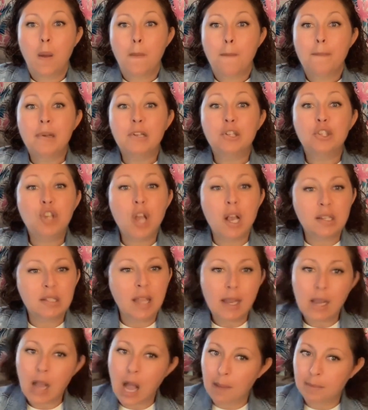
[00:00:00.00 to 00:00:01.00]
But just
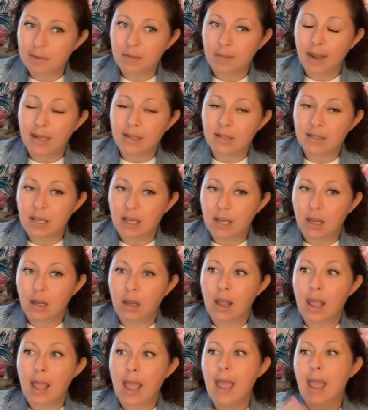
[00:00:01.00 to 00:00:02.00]
like optimizing
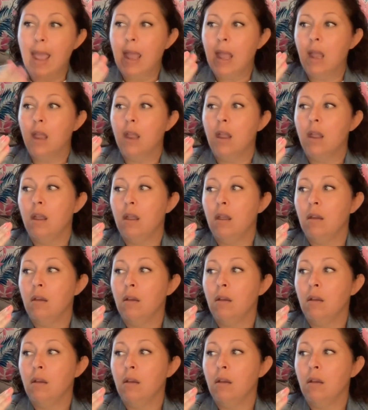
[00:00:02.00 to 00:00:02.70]
a